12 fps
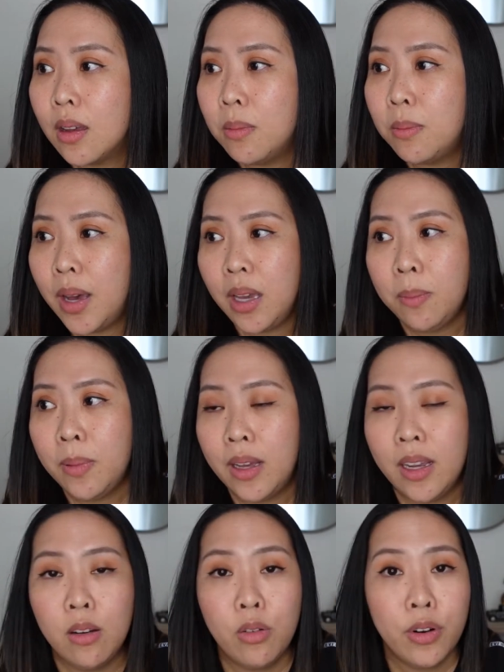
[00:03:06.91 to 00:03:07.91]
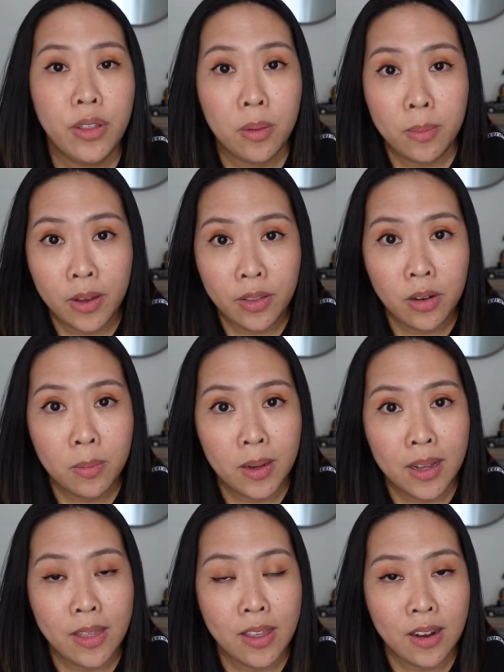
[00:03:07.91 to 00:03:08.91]
my plant or the mother
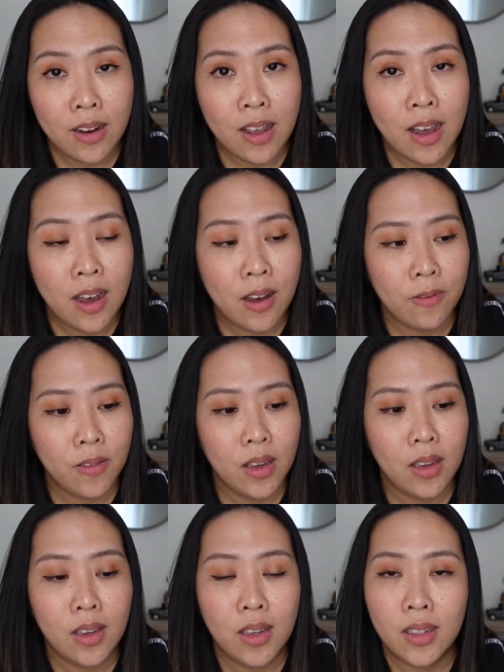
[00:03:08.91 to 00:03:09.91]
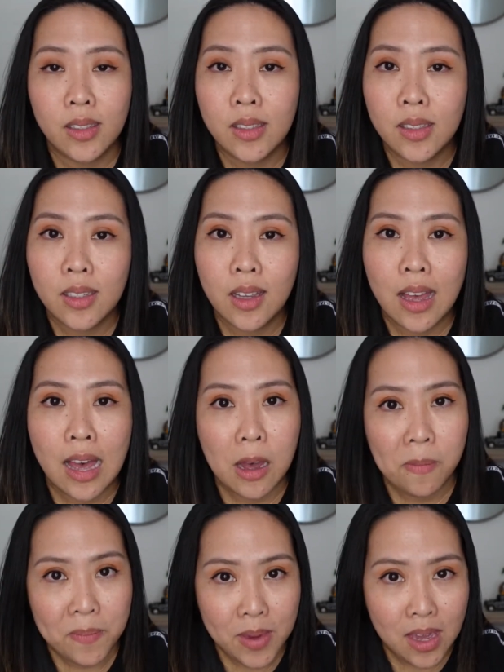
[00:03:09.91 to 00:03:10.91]
plant that I have is
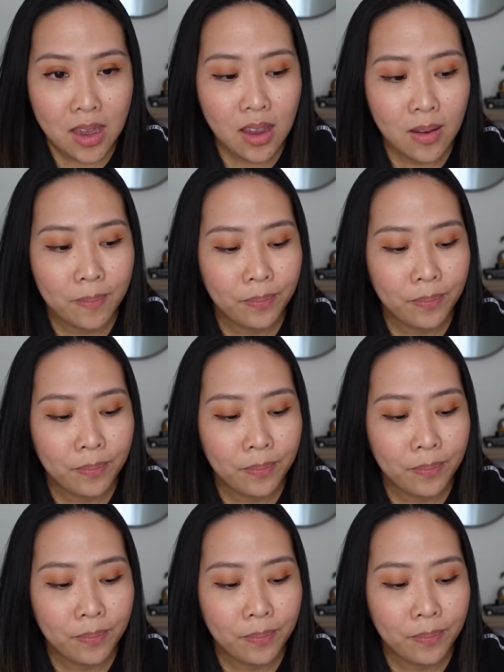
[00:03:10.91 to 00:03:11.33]
happy